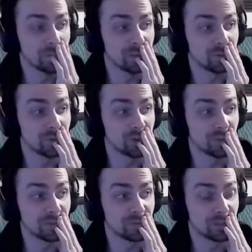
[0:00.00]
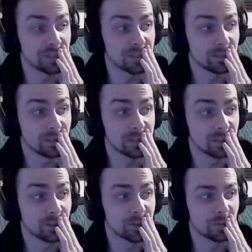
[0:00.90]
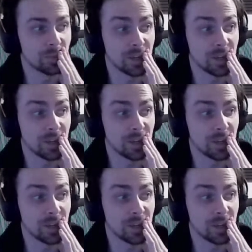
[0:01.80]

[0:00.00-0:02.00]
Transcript: situation in France, it's noise for me.